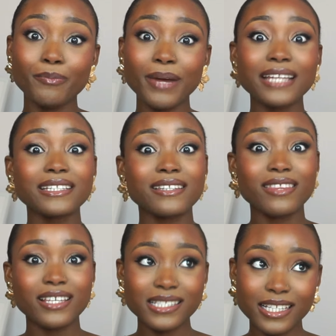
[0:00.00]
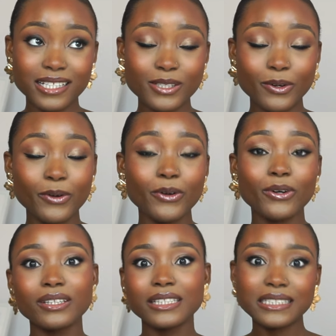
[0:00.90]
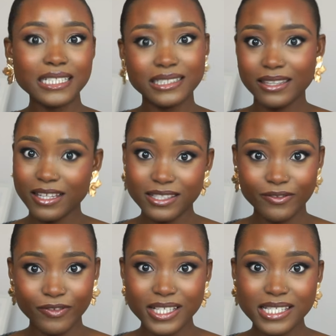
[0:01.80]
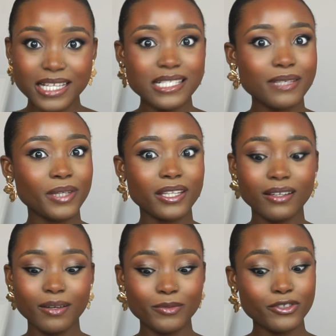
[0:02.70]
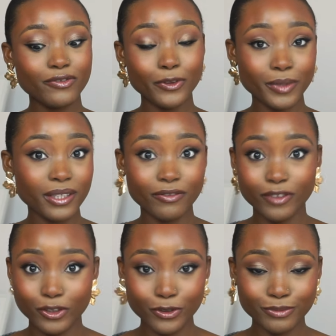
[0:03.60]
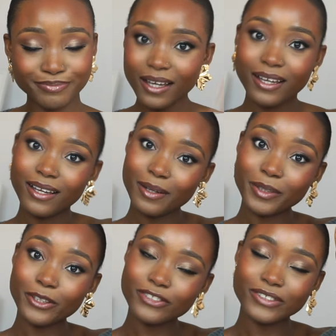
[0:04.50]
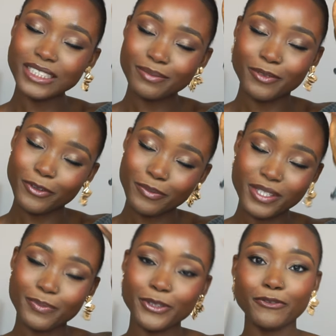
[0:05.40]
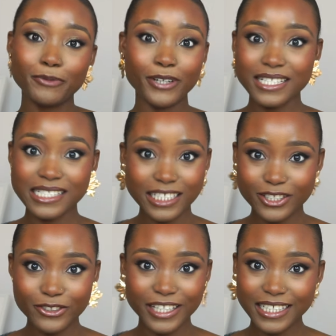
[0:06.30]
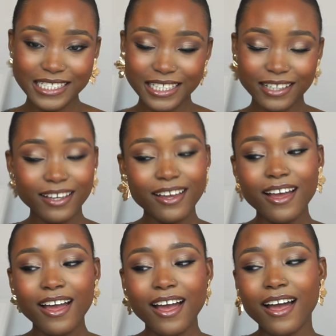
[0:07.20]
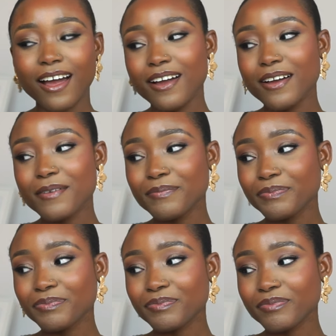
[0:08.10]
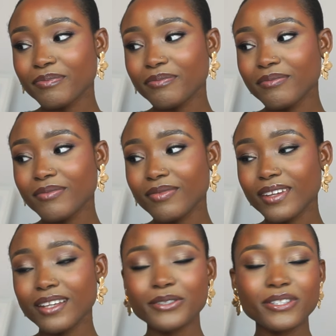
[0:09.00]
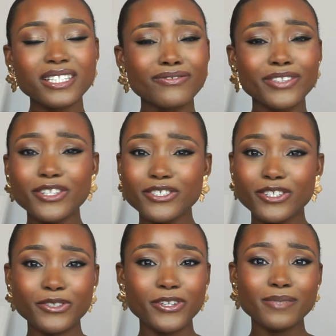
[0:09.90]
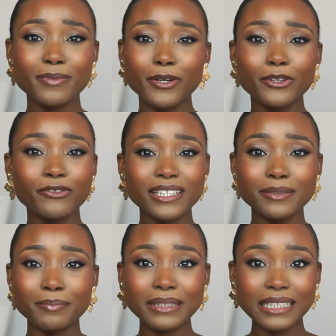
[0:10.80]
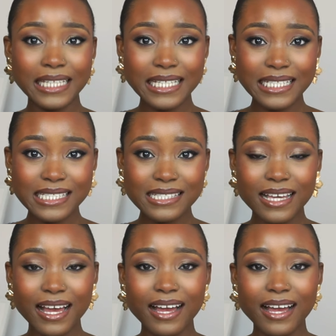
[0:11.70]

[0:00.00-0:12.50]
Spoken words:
by the 30th or latest the 31st. And see me, I'm just filming the video. May God release me from the spirit of procrastination next year. So this video is just going to be all over the place